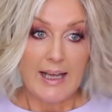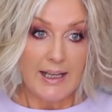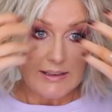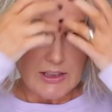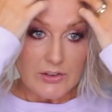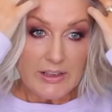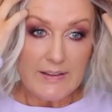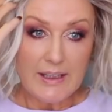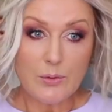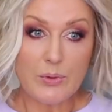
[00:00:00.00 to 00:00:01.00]
Uh, the only
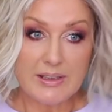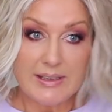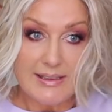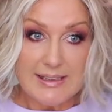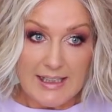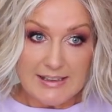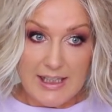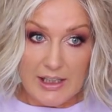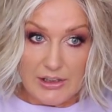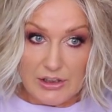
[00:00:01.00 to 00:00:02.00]
thing with these as
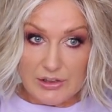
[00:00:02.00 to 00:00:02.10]
that